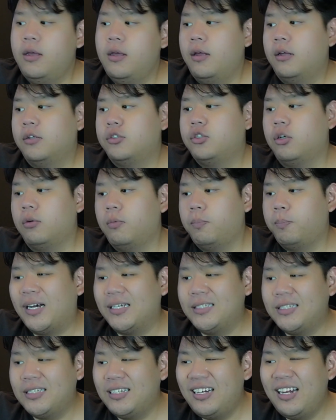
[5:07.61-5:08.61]
So
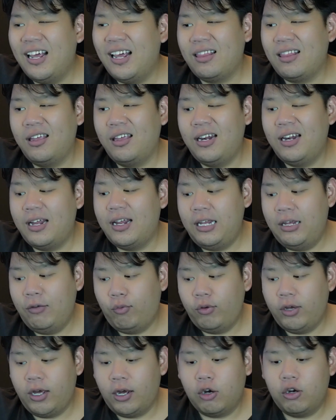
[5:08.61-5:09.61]
personally, I think that if
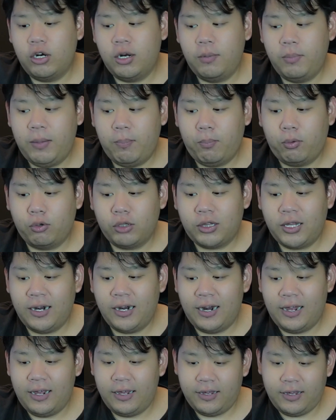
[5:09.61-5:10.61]
we are going to be putting
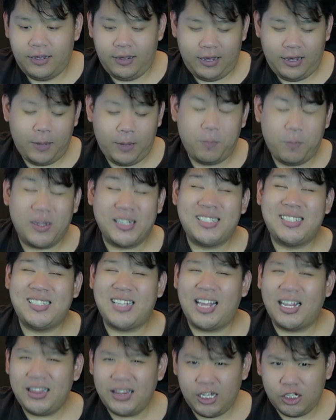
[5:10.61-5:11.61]
like a
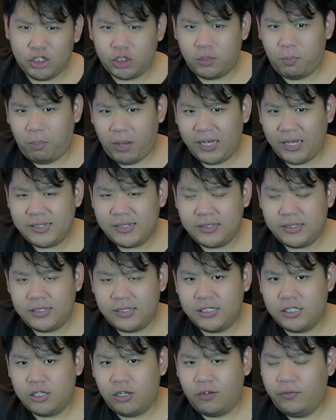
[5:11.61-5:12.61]
percentage
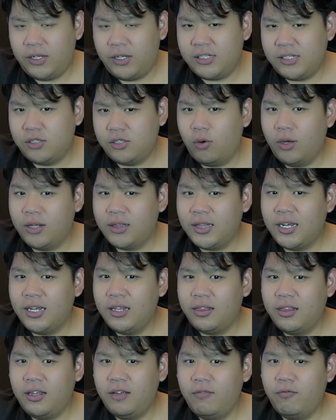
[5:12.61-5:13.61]
basis of this whole entire
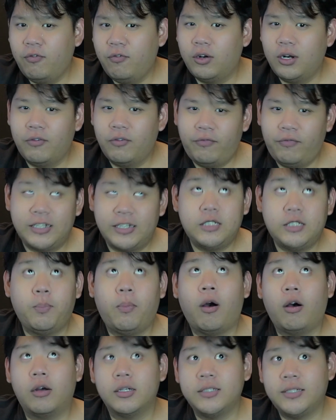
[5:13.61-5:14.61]
thing for the Feds
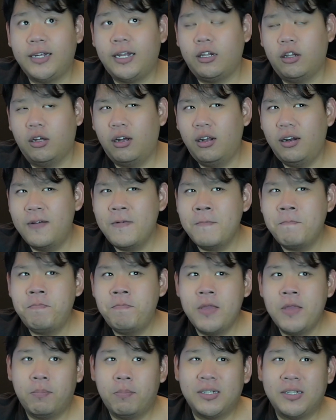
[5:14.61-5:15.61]
pausing and not,
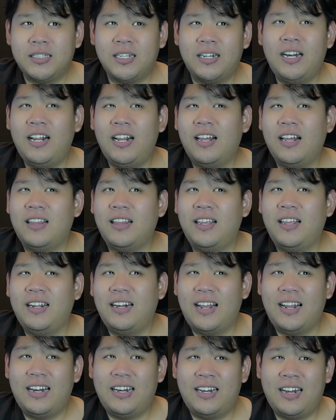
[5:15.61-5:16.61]
personally, I think
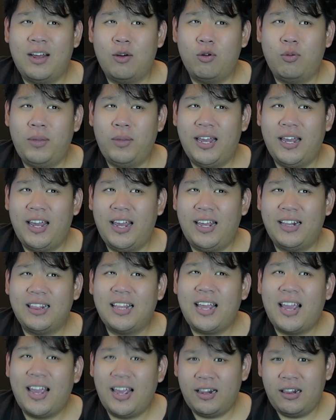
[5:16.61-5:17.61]
that there will be a
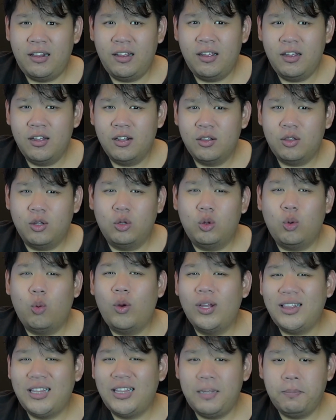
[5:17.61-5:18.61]
10 to
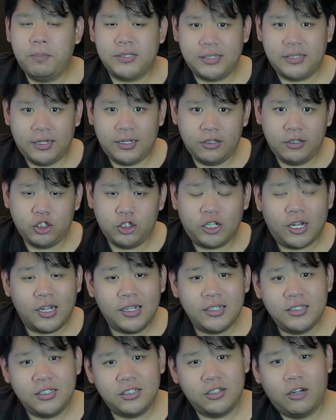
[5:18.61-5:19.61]
20%
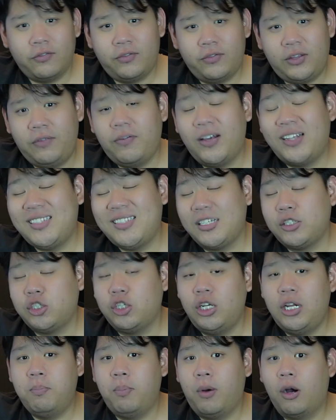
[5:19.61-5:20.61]
chance of the Feds
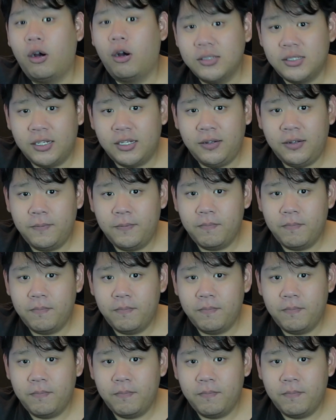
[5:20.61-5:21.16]
actually pausing.